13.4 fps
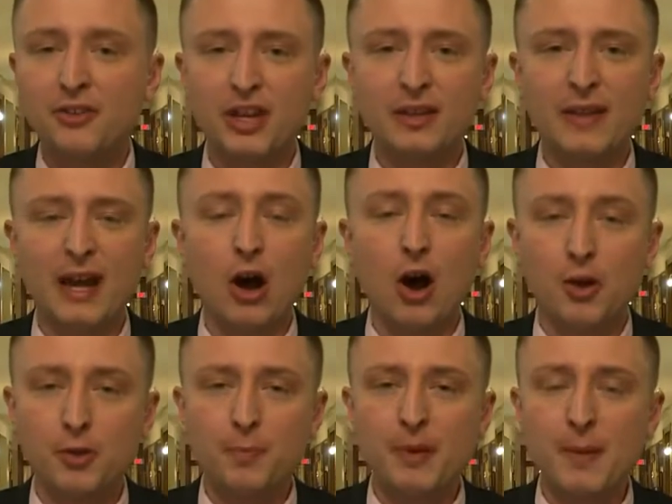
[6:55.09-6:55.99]
saying that
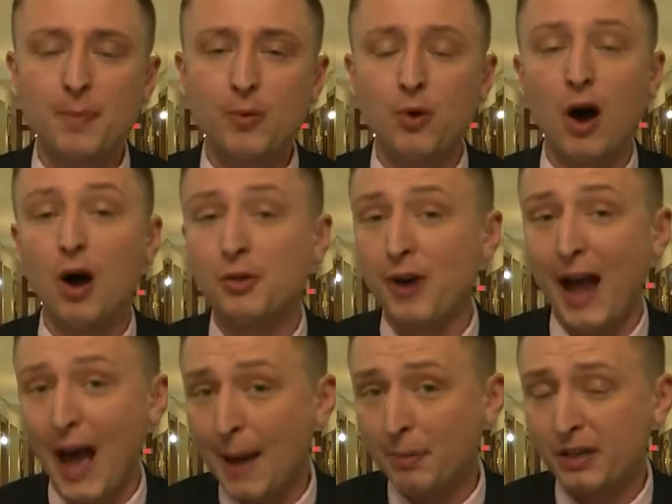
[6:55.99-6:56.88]
other people,
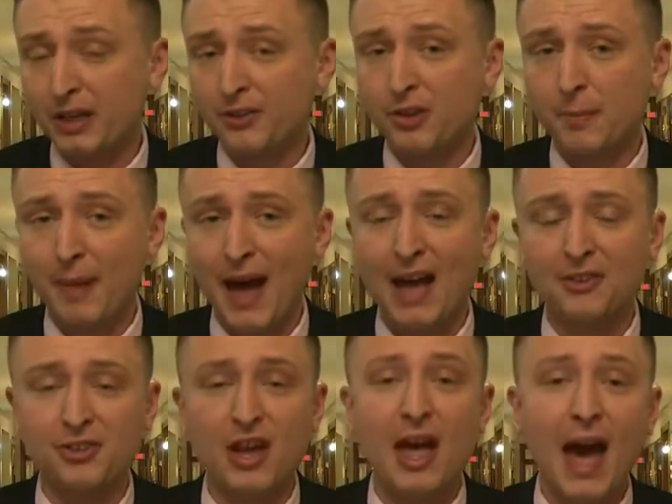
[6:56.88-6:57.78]
other applicants in the
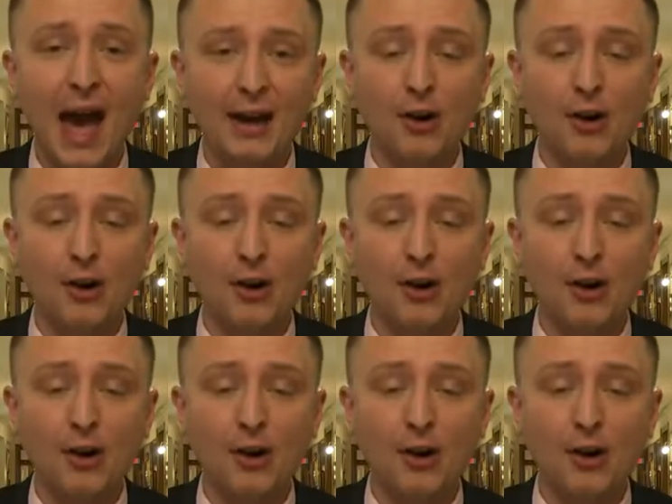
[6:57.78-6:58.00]
past